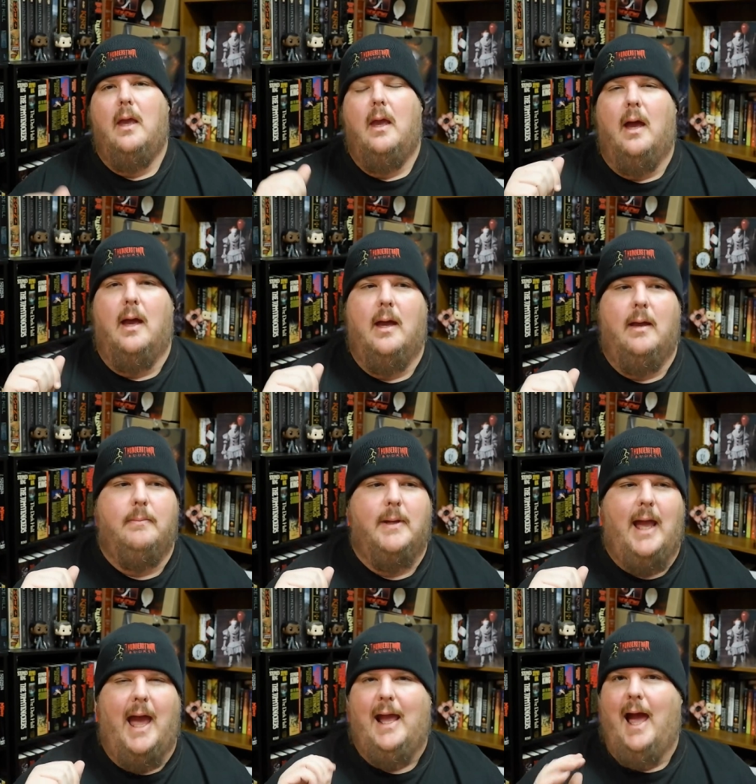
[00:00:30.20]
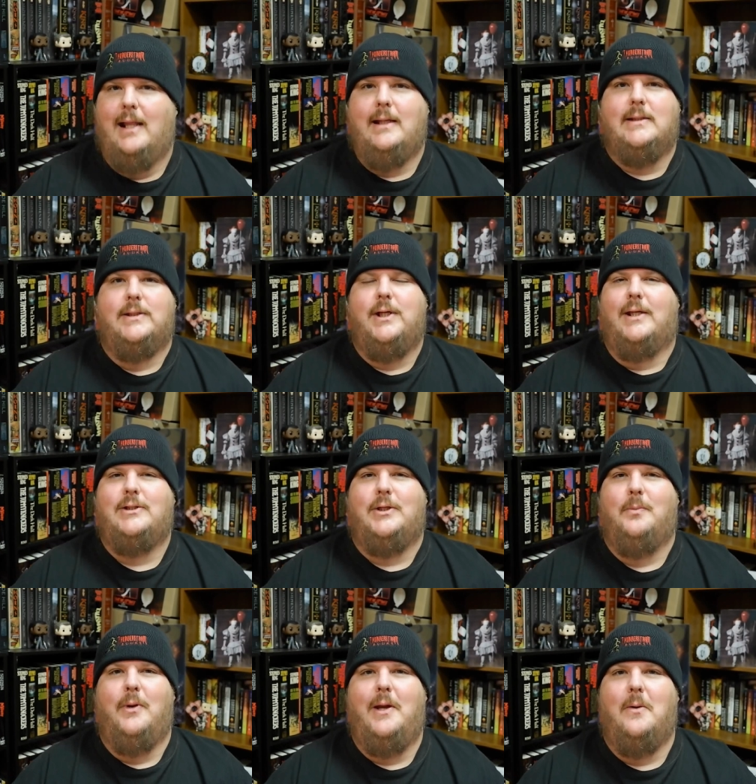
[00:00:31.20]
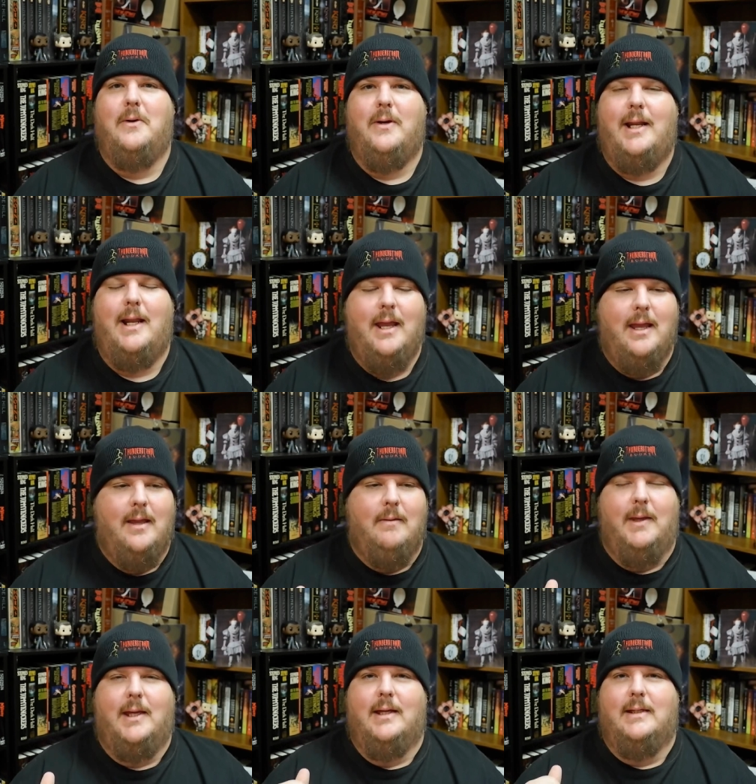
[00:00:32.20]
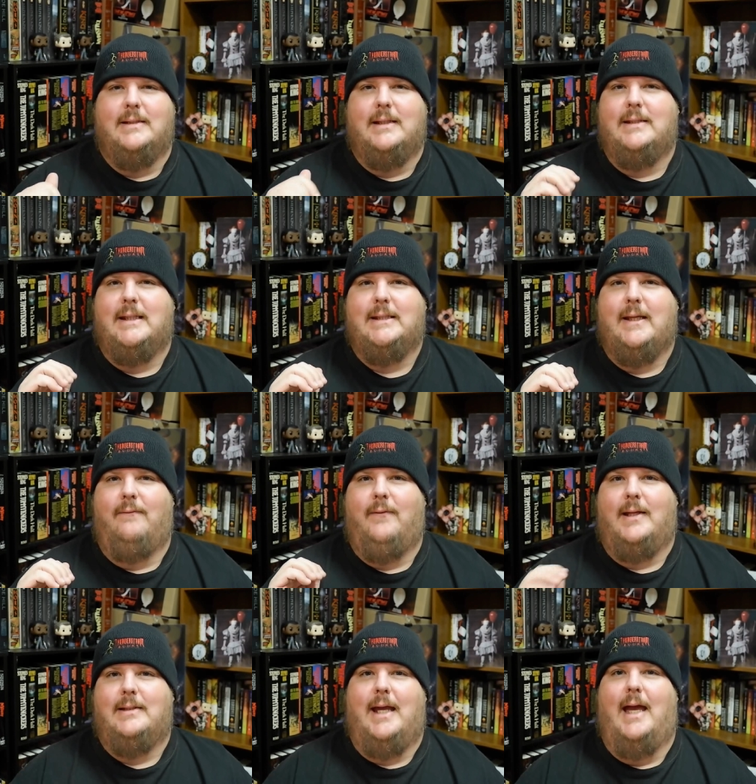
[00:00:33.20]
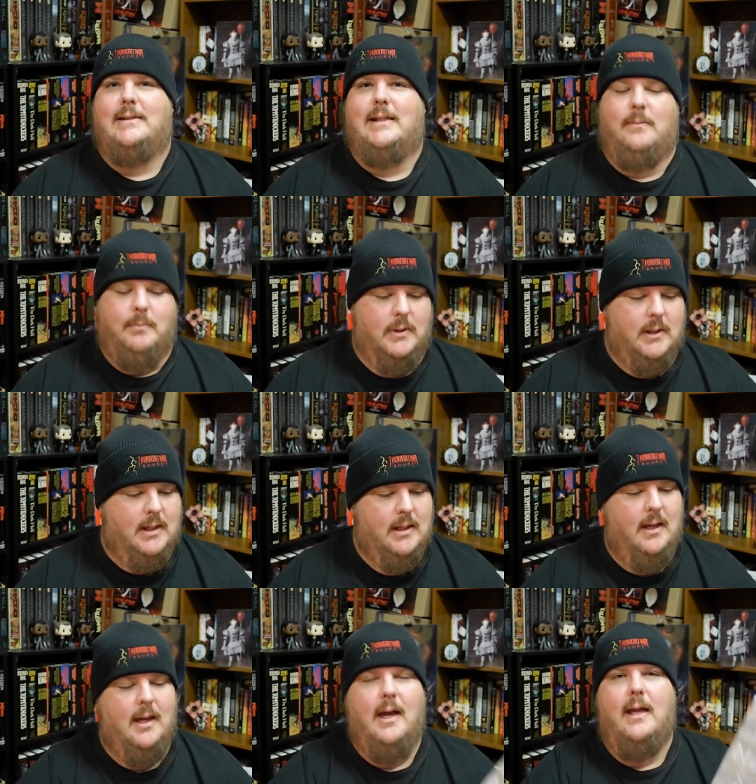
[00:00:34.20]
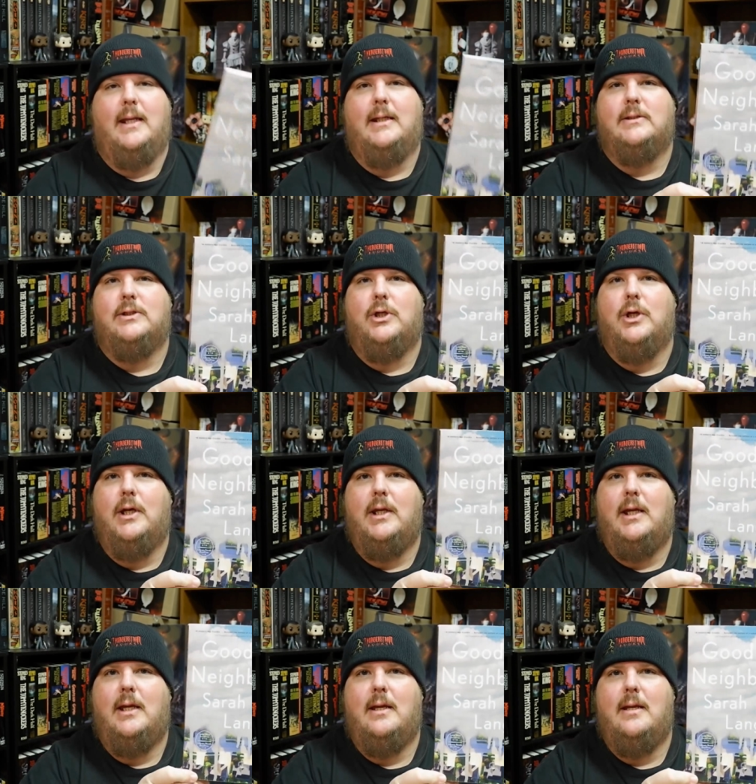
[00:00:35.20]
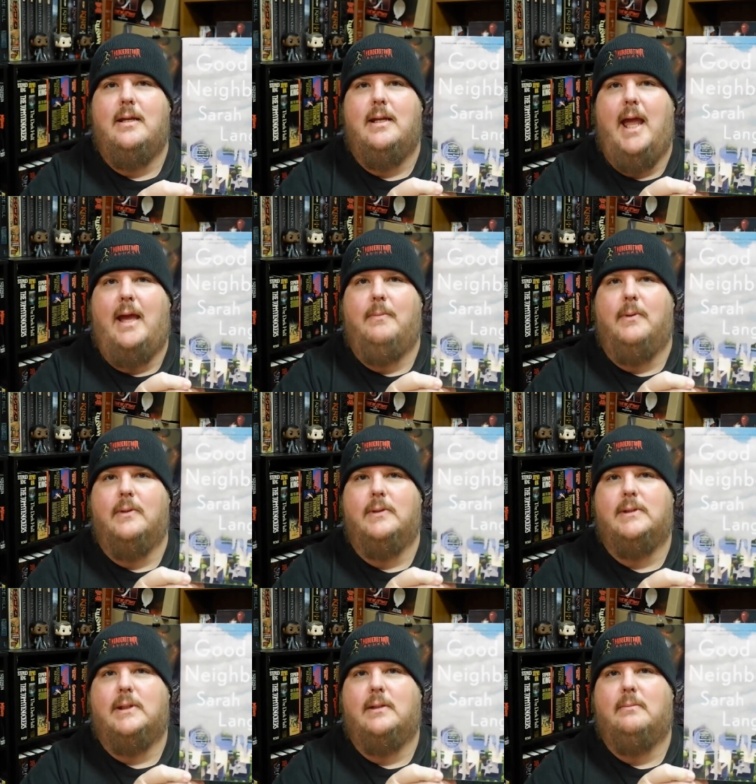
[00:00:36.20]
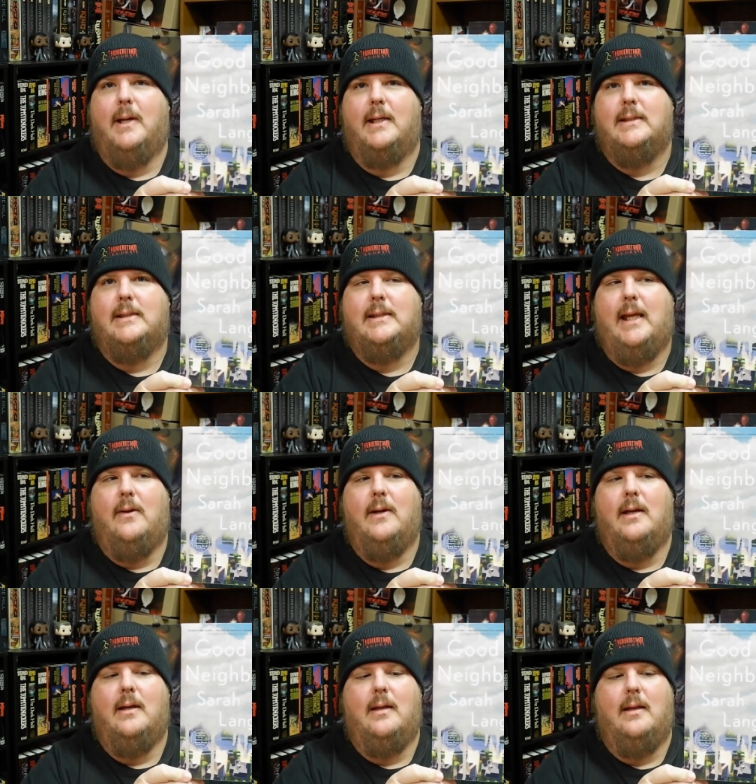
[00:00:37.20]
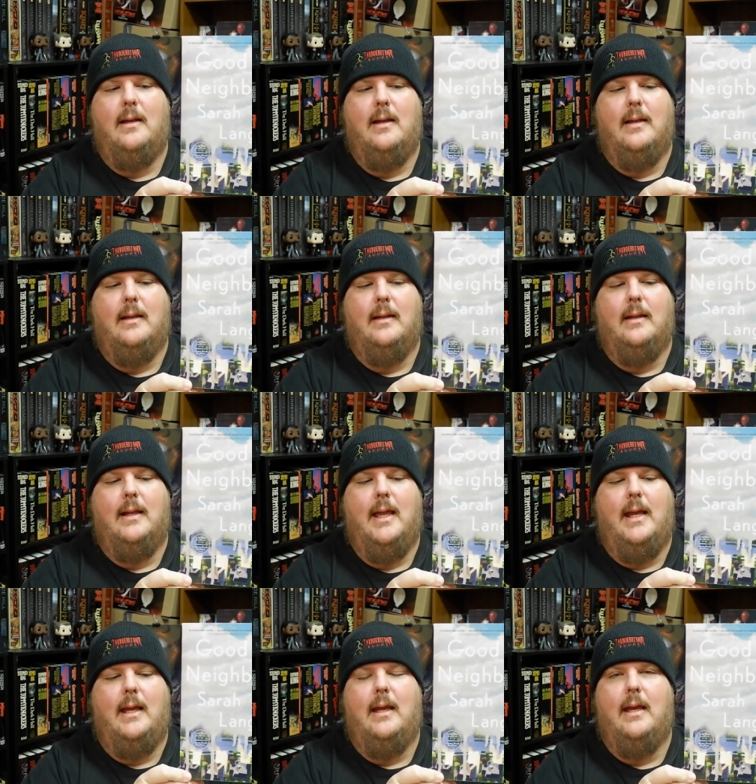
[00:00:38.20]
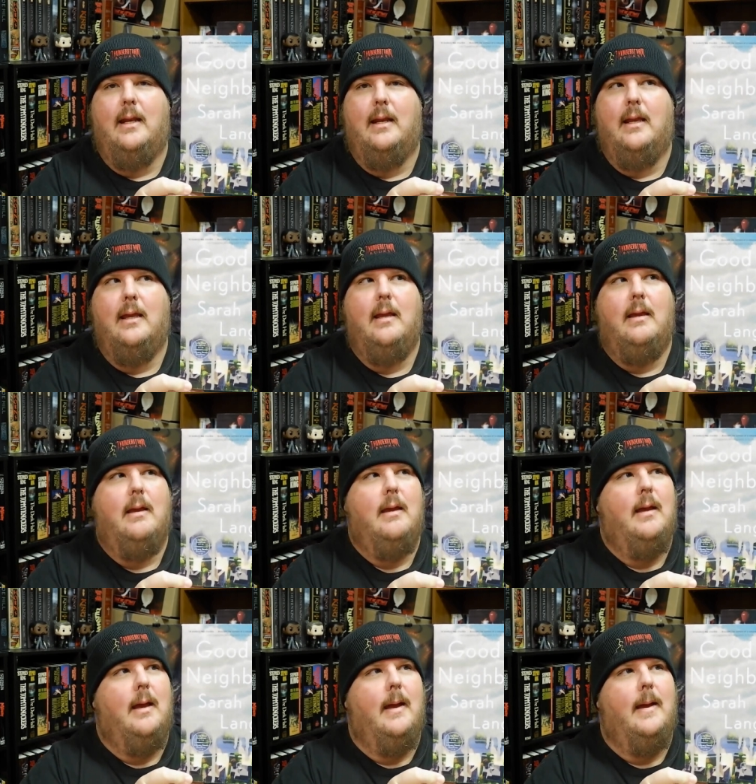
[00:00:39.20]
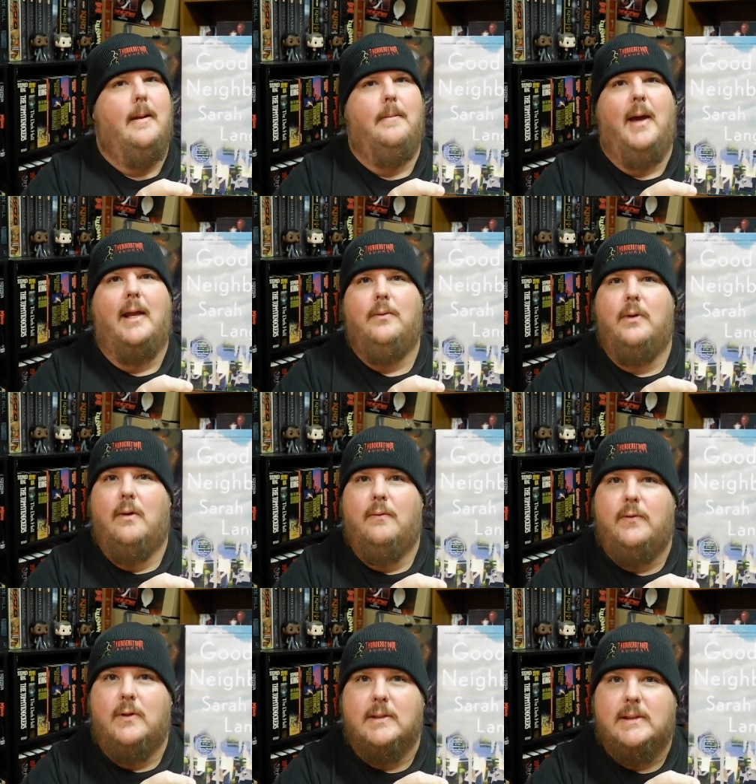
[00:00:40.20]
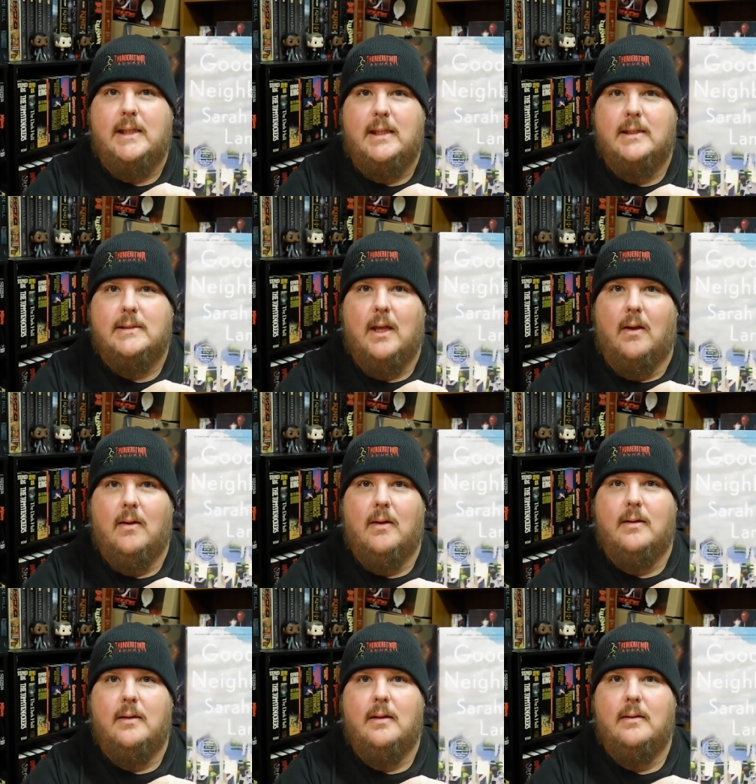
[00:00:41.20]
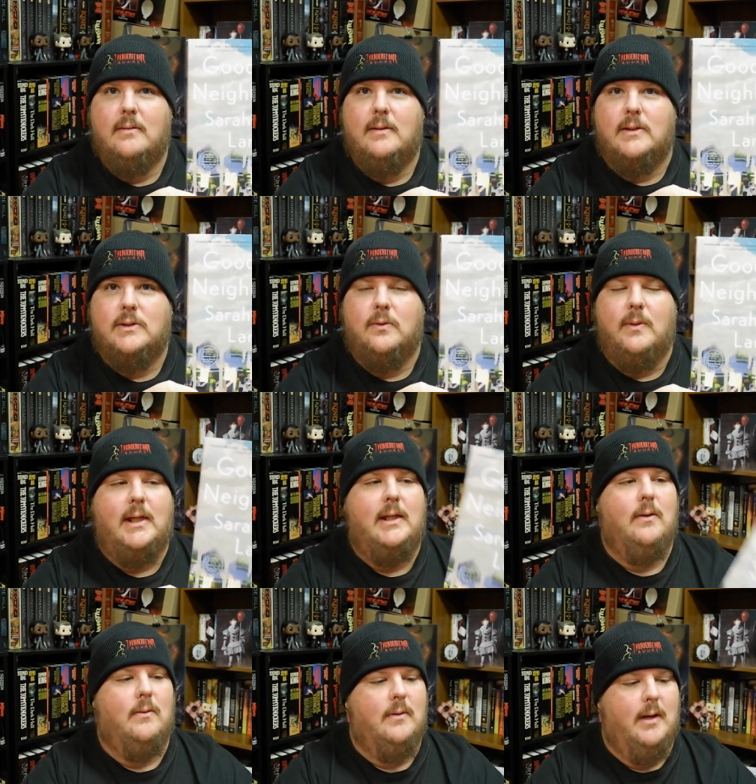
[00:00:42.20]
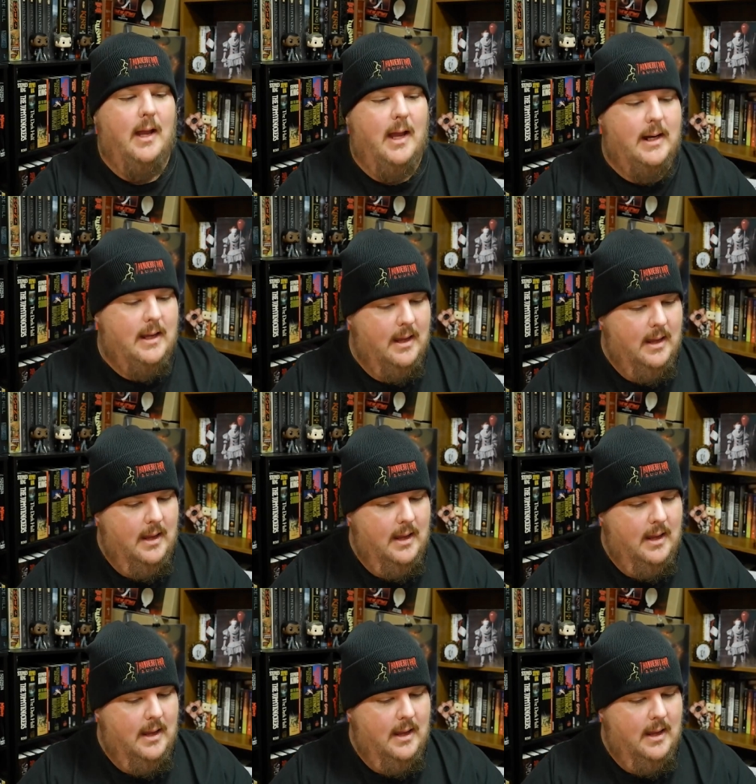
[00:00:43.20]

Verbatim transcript: Uh, but I highly suggest you pre-order it because this is a fantastic book that uh, is good Neighbors by Sarah Langan. Um, I don't know if you can see this on the screen or not.